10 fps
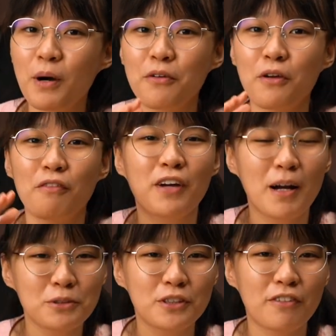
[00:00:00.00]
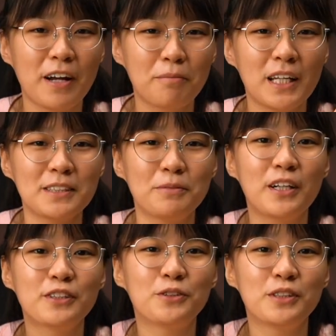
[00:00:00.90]
Well, you have come to the right place,
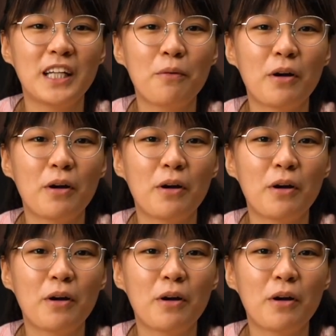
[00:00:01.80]
because today